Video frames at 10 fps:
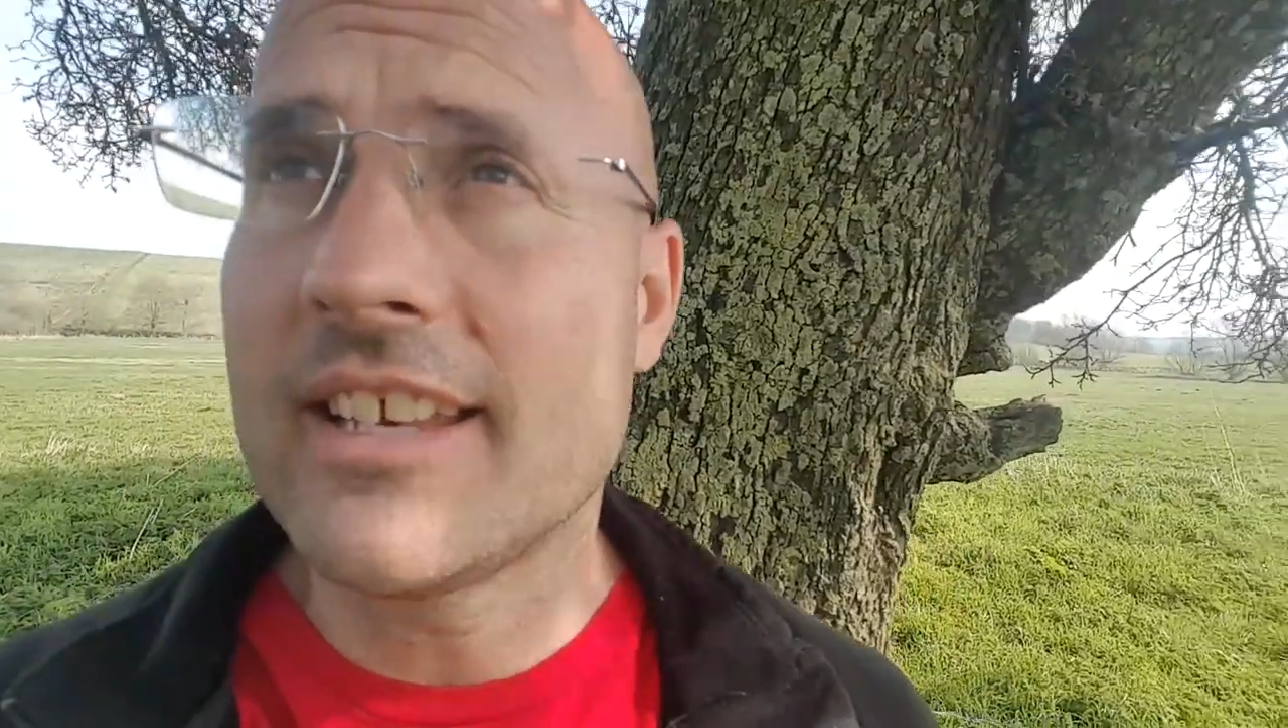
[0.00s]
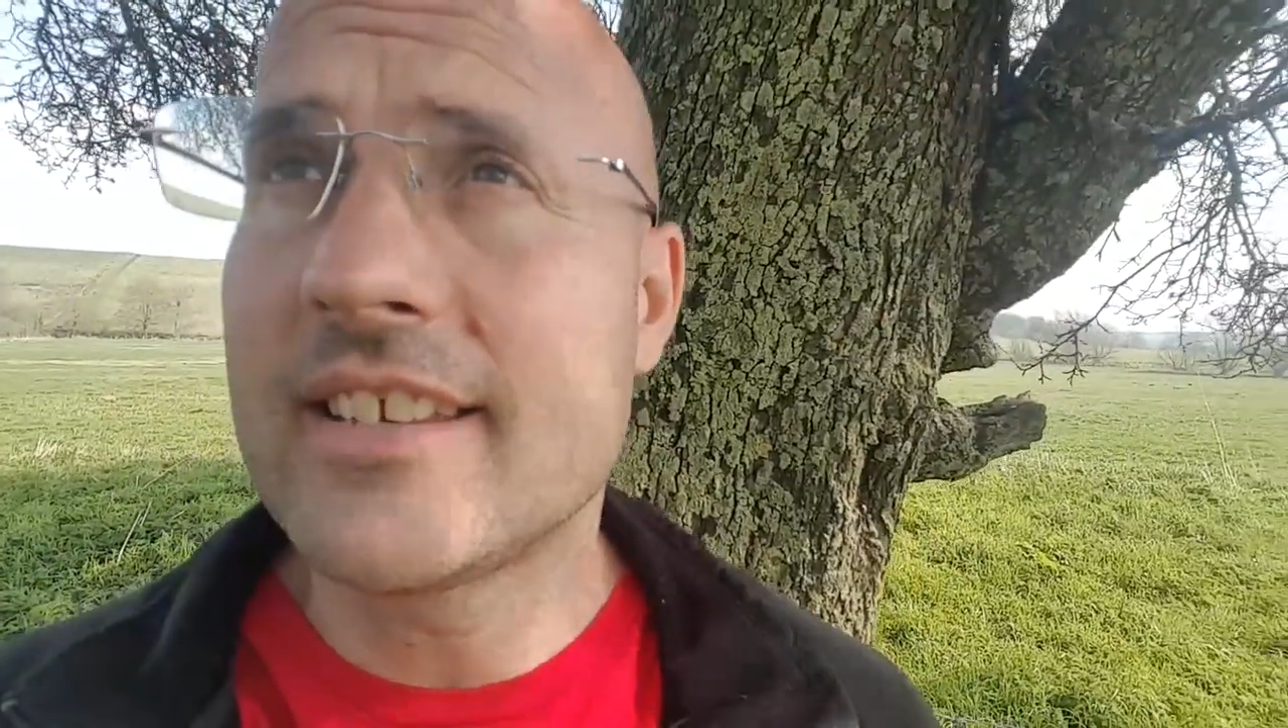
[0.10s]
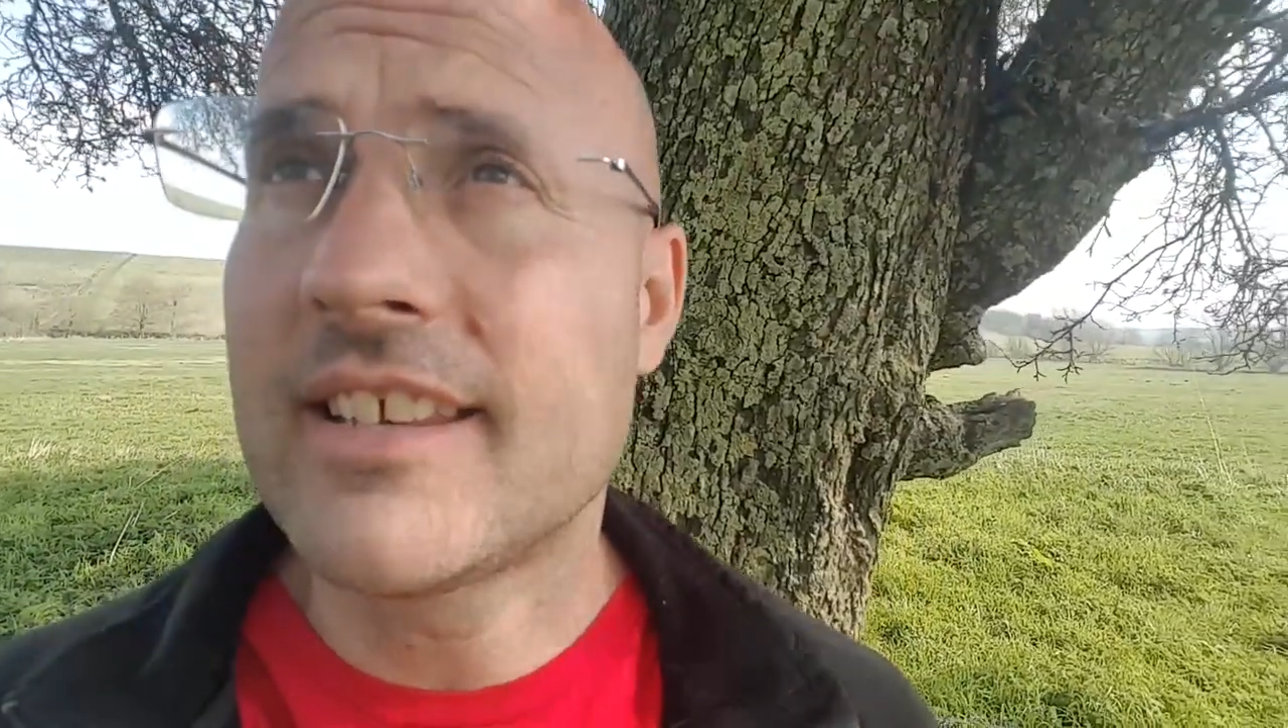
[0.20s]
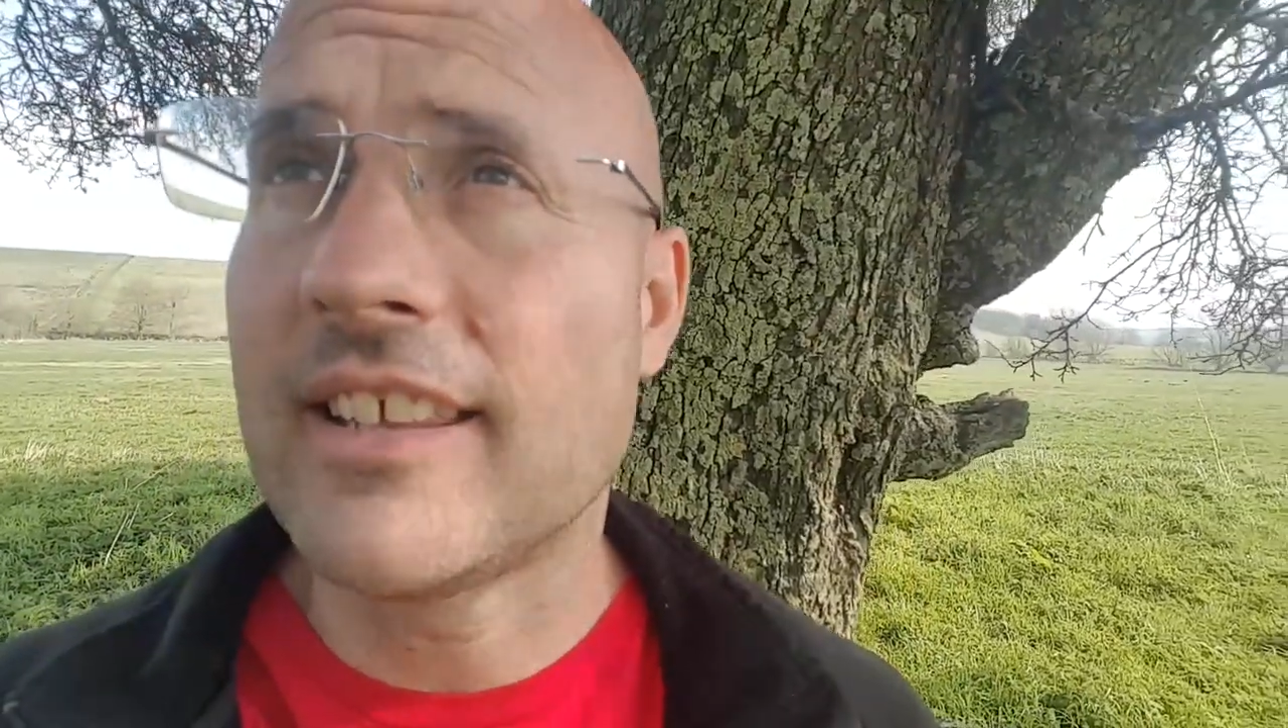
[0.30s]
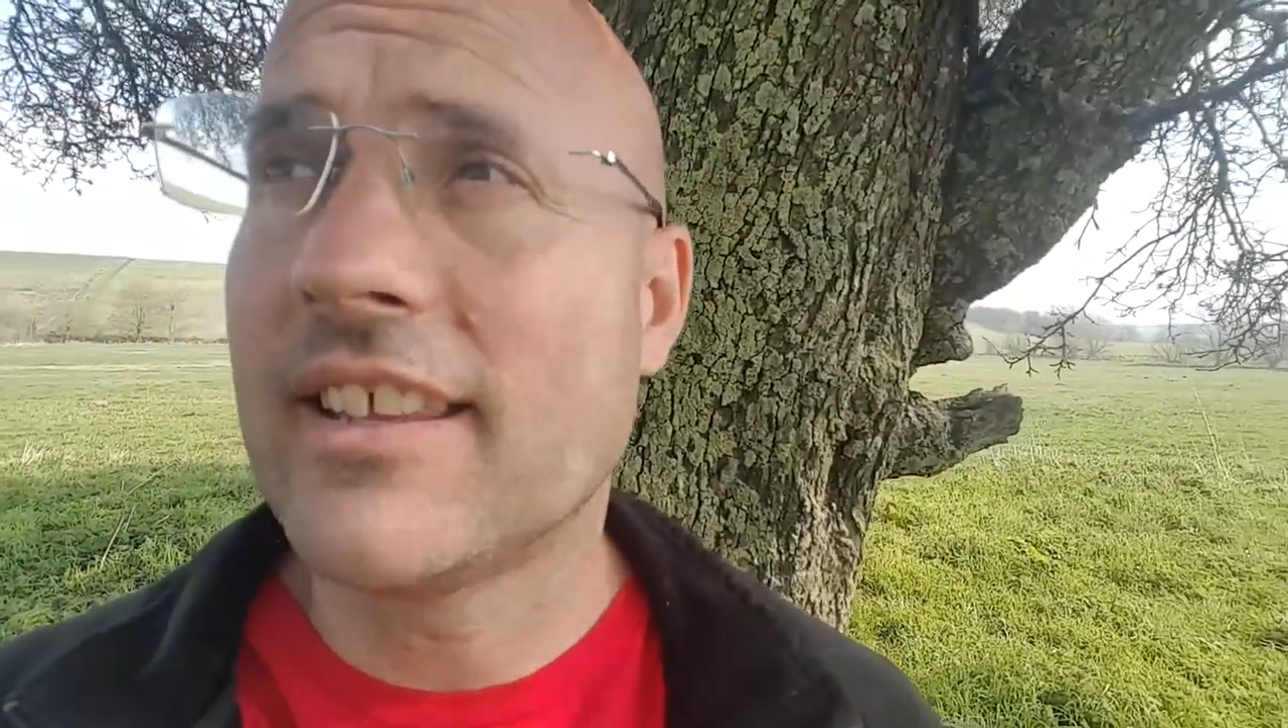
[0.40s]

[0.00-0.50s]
into